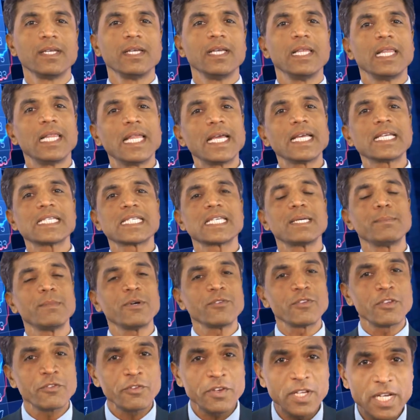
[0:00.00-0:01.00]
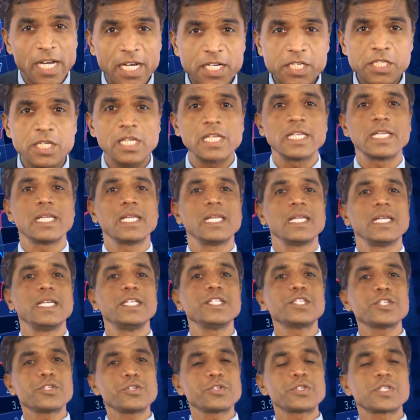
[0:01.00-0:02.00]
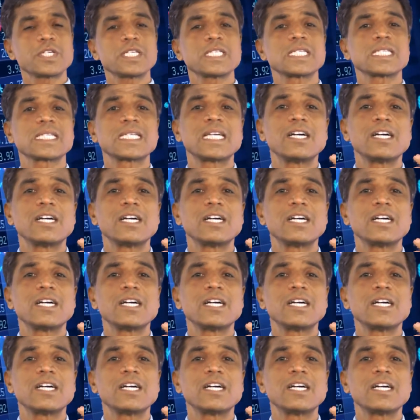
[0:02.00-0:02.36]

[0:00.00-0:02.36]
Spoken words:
Like some of the financial institutions,